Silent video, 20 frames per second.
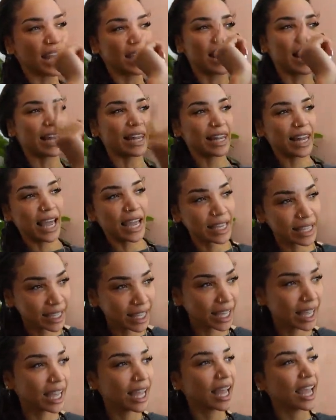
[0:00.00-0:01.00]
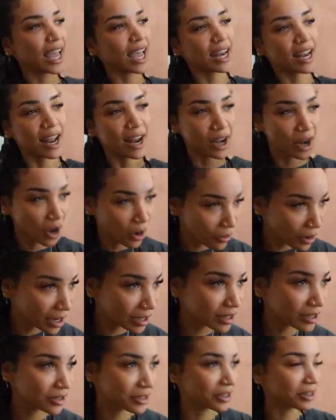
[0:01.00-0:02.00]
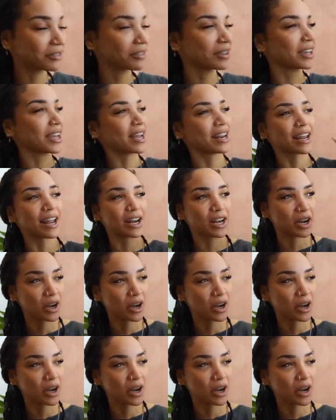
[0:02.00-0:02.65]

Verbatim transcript: and I like it and I know I deserve it and I